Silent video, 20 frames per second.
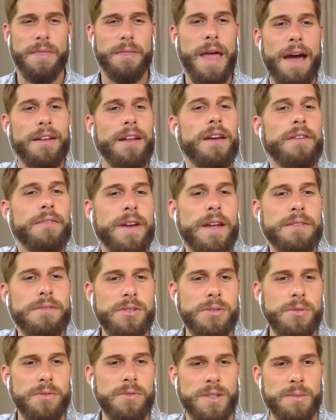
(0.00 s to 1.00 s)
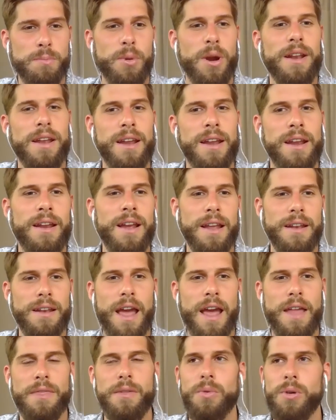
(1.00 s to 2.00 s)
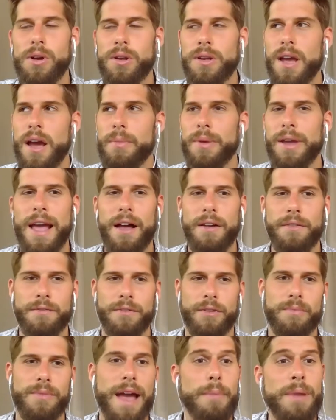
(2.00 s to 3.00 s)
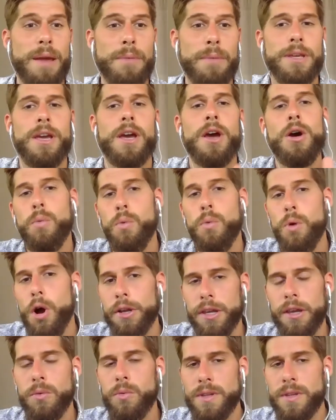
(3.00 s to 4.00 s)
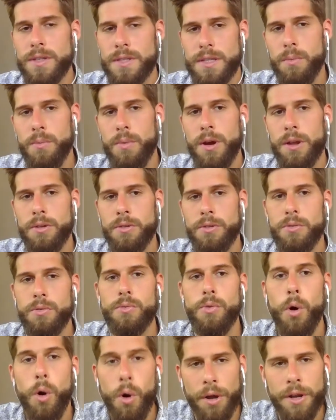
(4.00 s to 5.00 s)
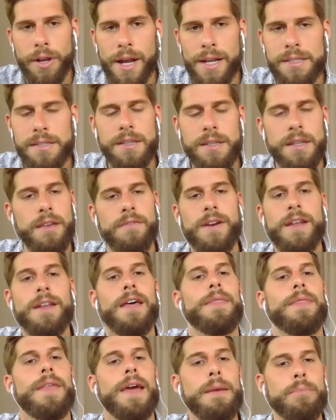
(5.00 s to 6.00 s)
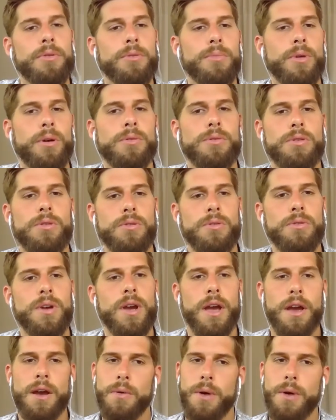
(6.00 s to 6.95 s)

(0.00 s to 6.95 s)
that event yeah. sort of spreading and, and the word coming out from that, maybe working with someone who organizes the event and they promote you,